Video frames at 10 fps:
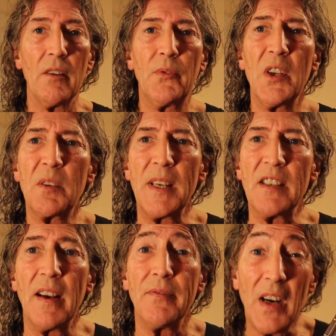first piece
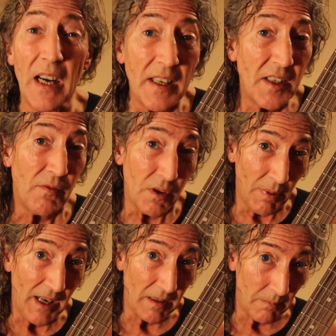of advice, if you
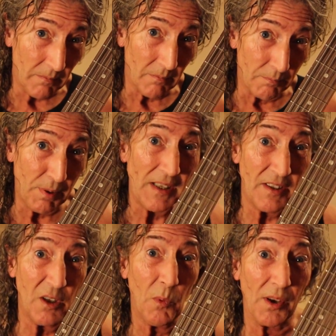buy a brand
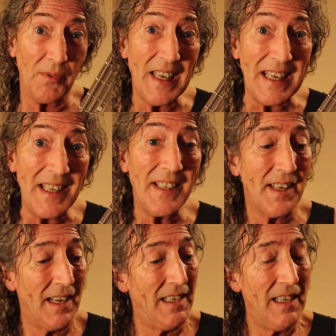new one of
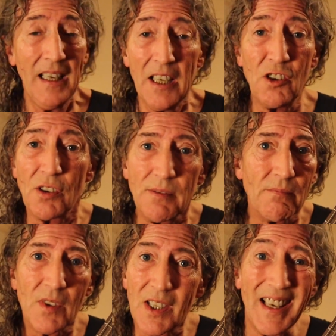these, is just
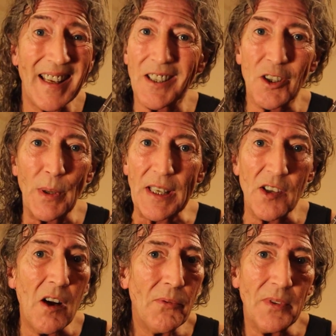slack the strings
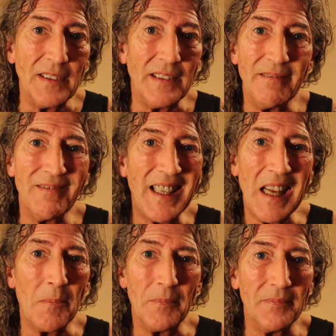off and
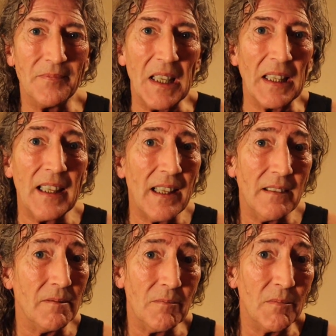get a
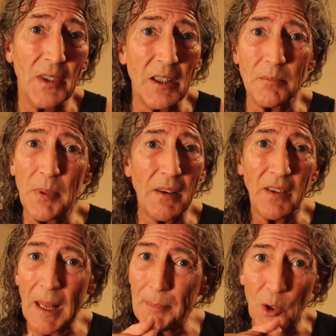little bit of
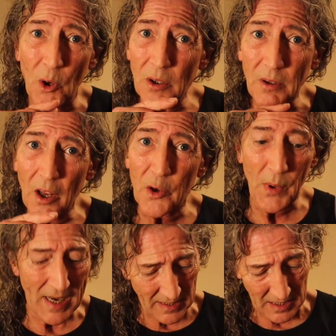lemon oil on a
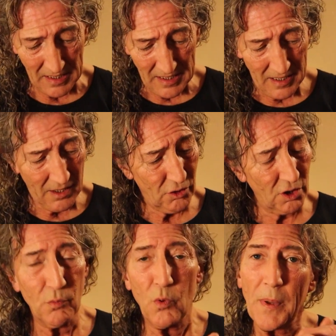rag and
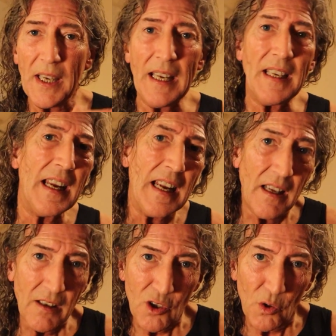just rub it in here
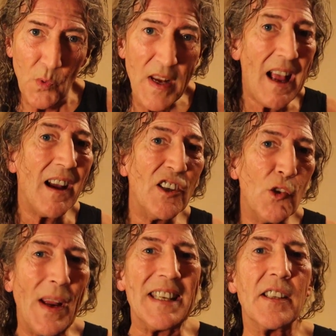and
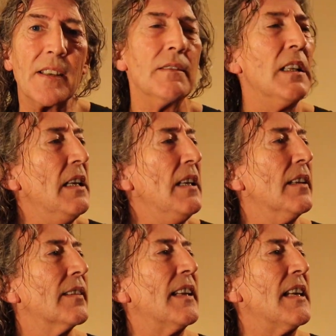rehydrate
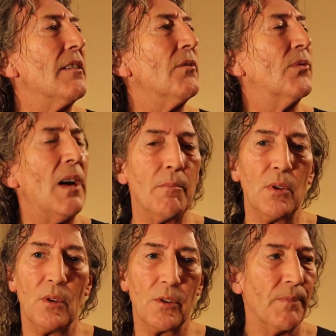the
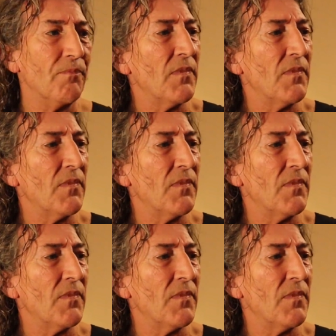fretboard.